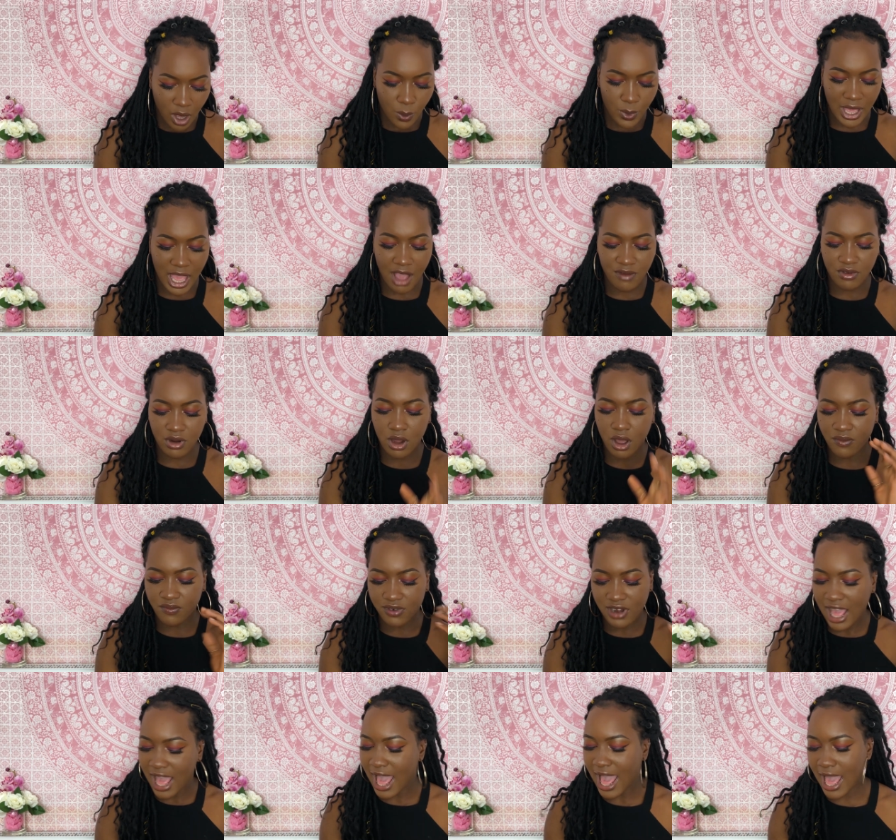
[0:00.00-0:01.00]
We have a lot of
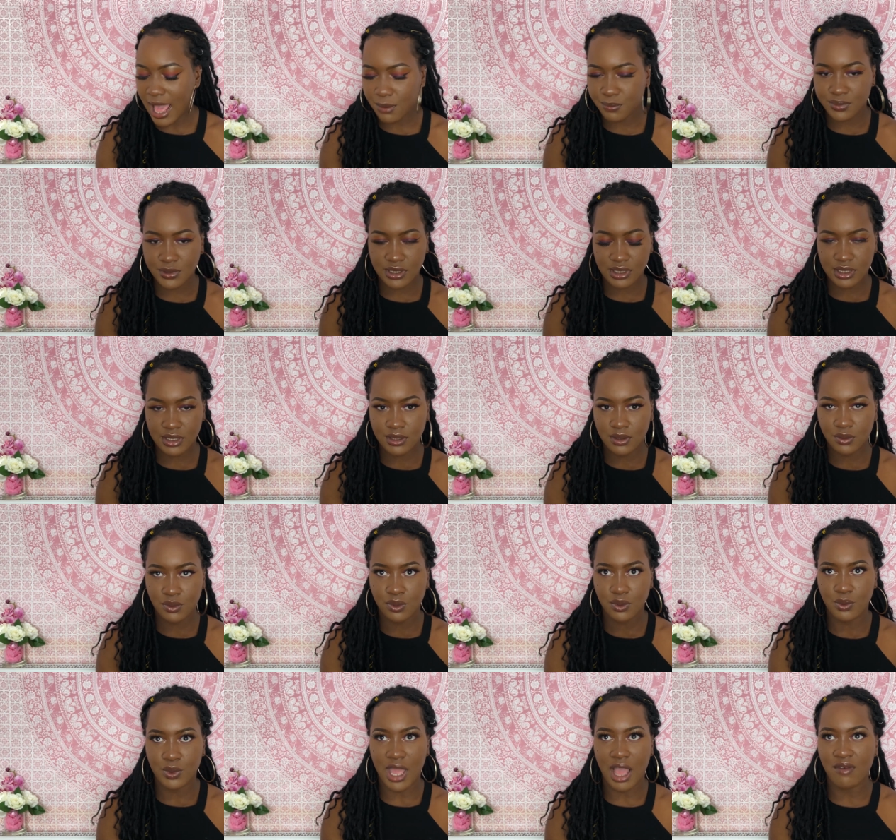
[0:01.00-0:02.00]
labs.
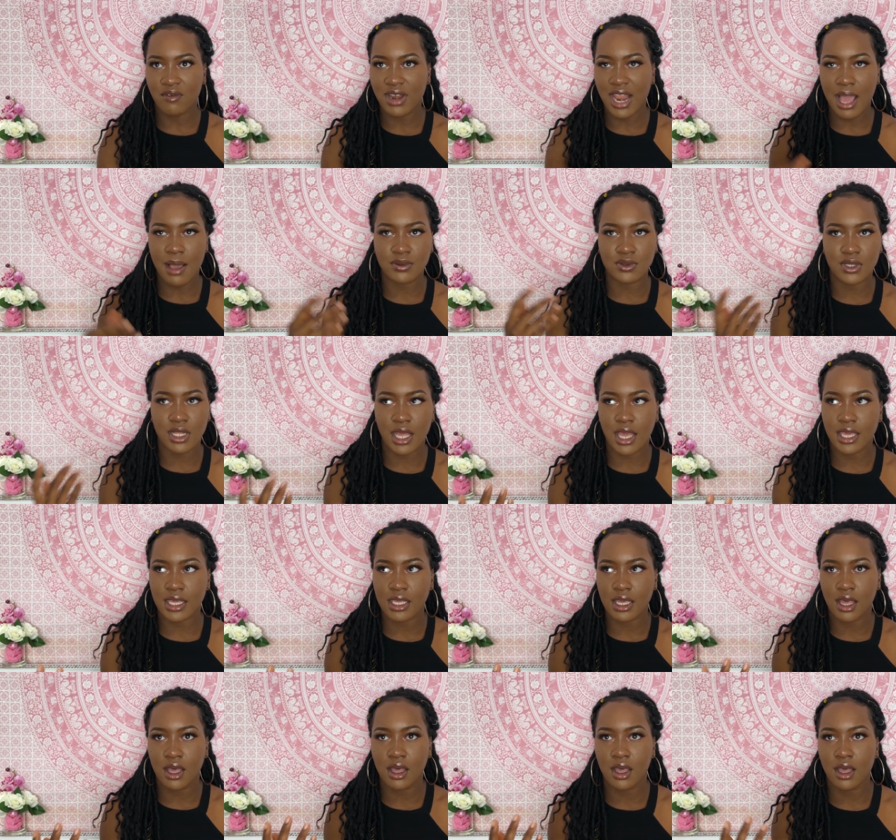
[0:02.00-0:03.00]
We have labs
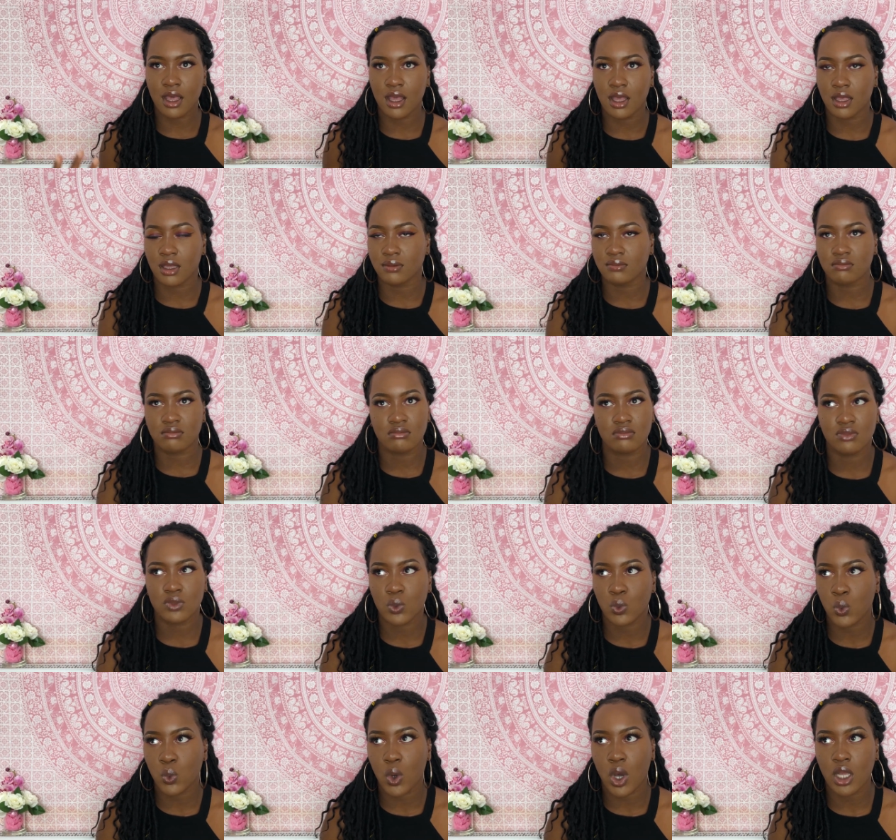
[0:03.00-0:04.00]
like
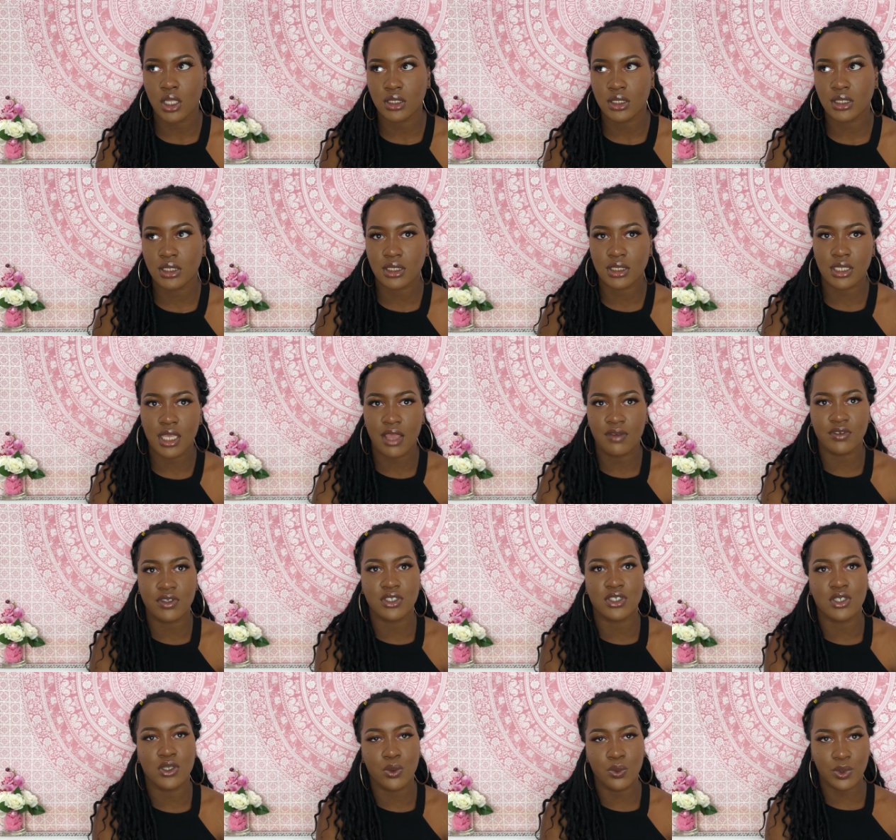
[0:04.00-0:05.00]
once every
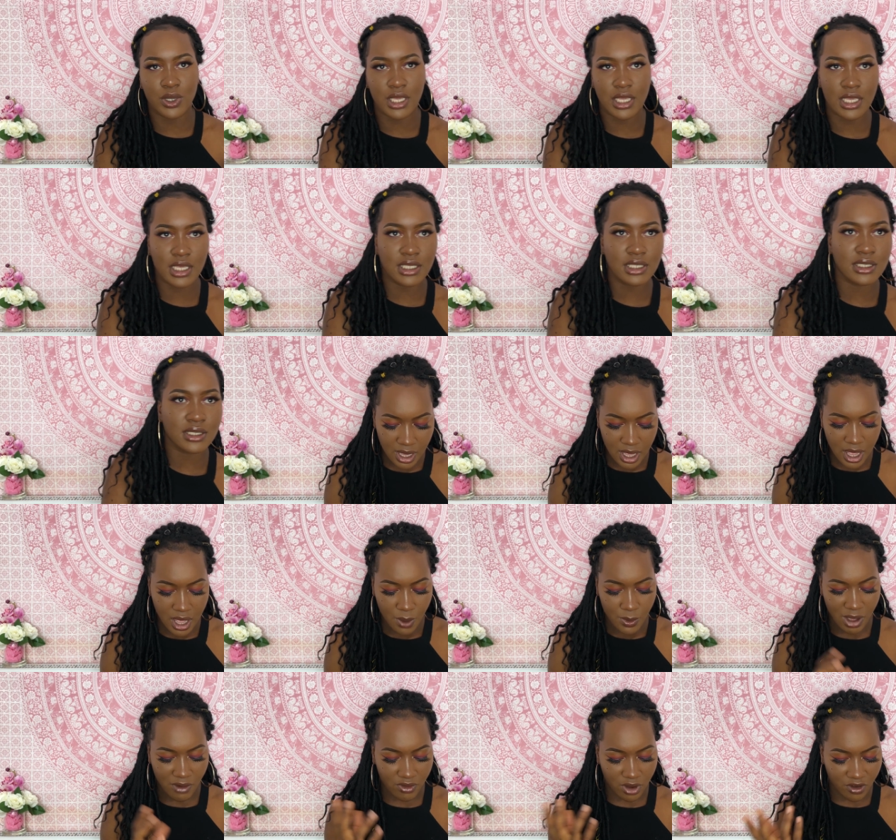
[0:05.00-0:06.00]
2 weeks.
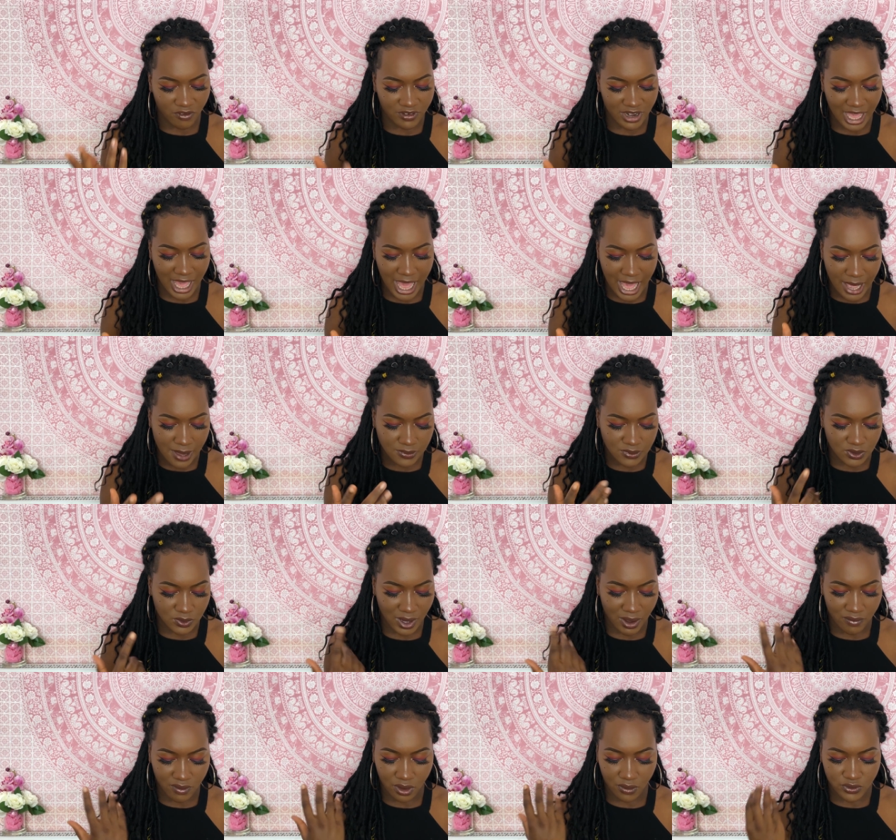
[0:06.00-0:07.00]
We have a lot of labs, we
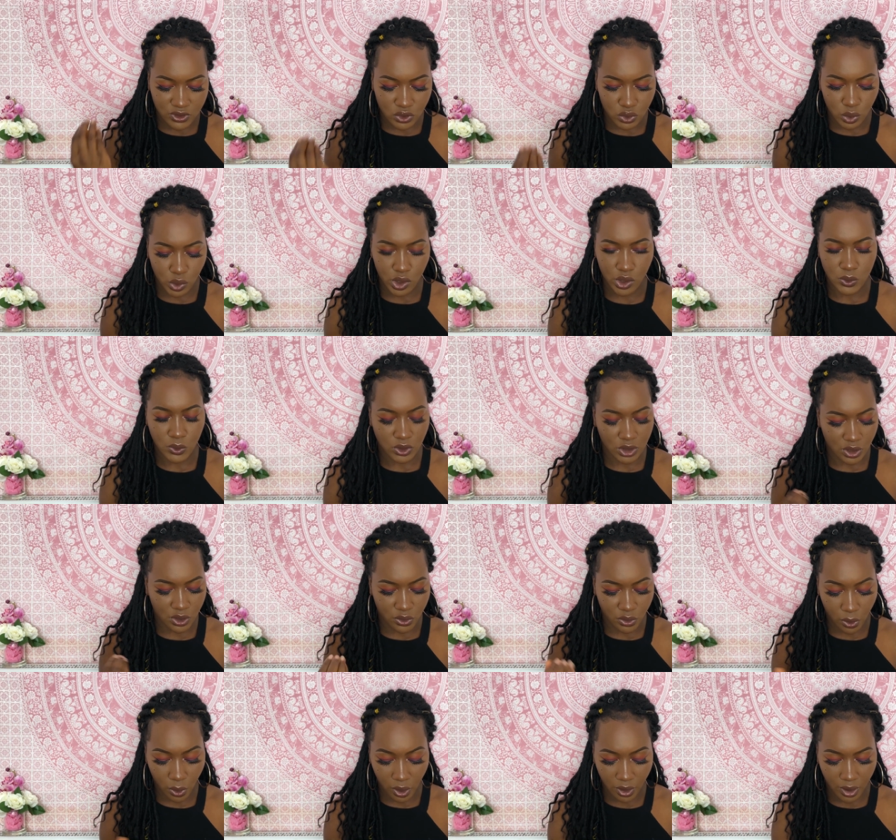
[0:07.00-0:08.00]
have a lot of tutorials which
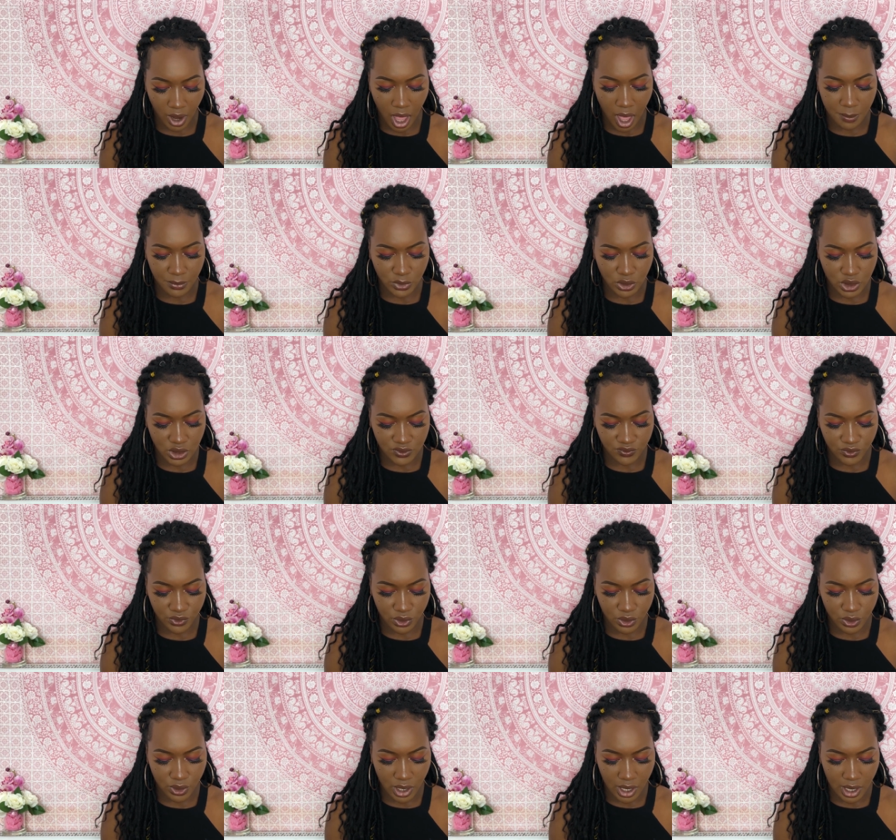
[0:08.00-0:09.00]
are
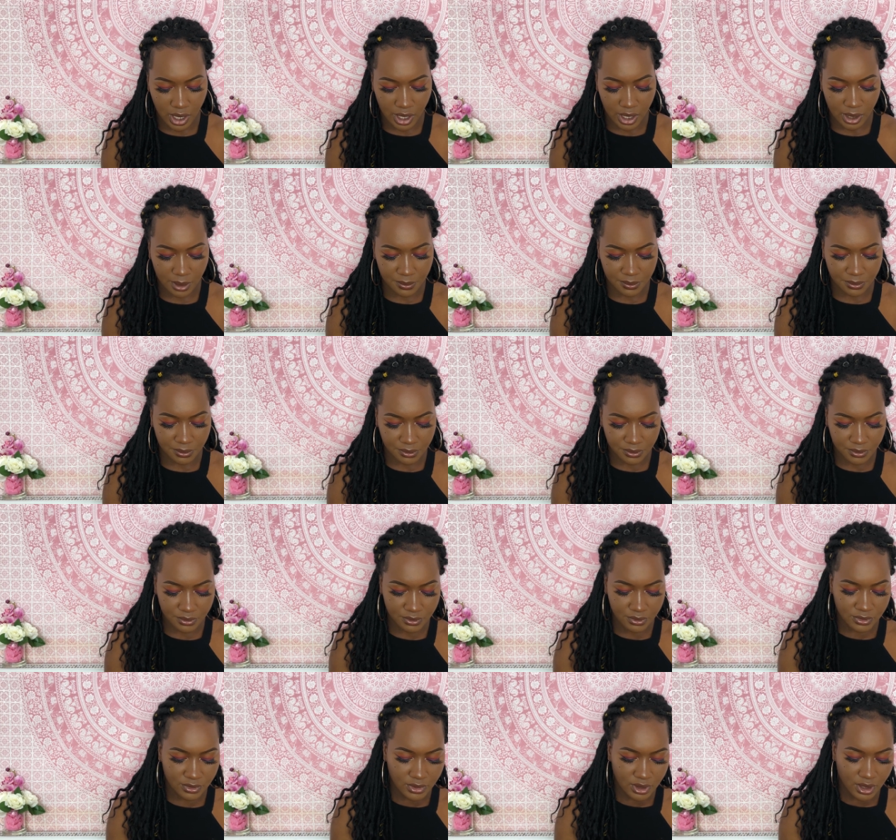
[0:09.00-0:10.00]
useful.
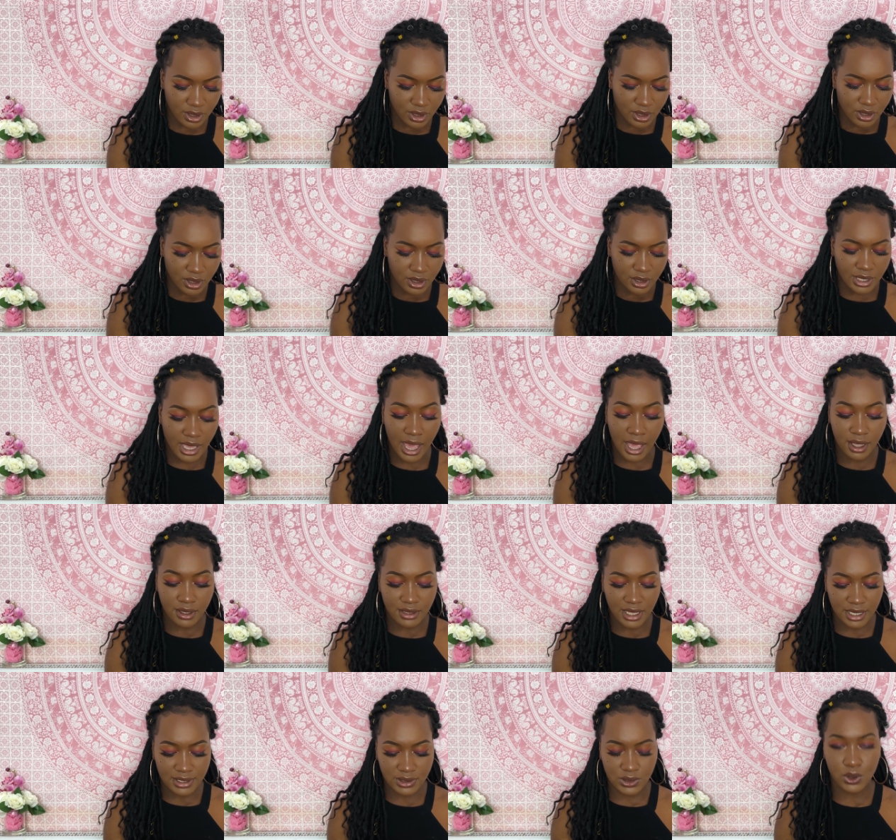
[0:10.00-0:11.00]
Yeah,
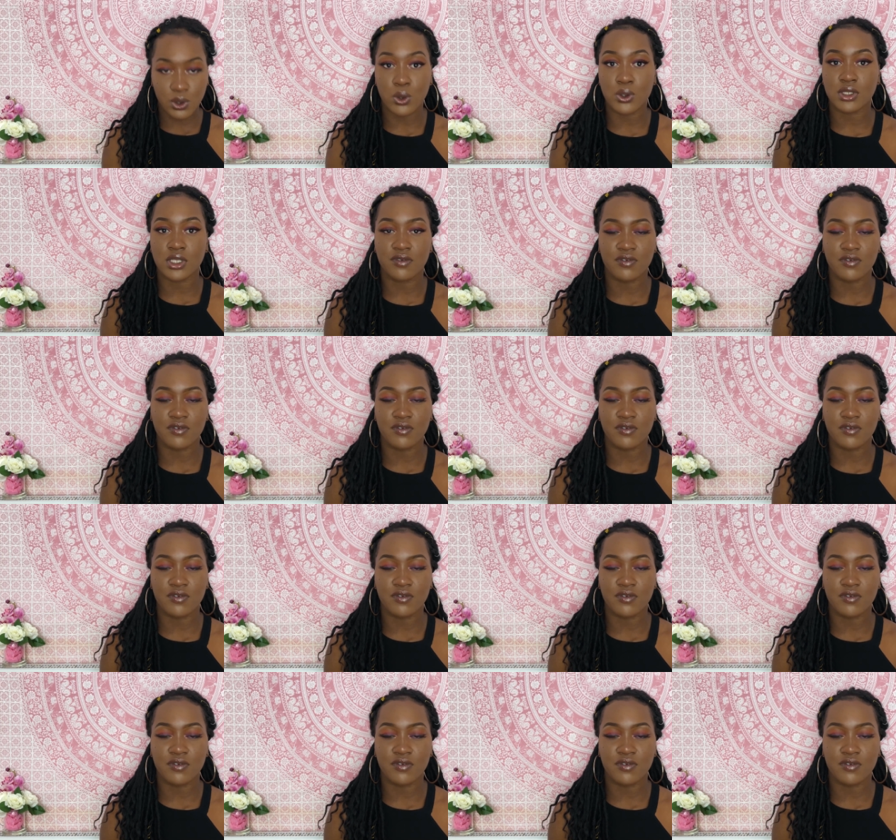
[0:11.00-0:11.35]
that's the course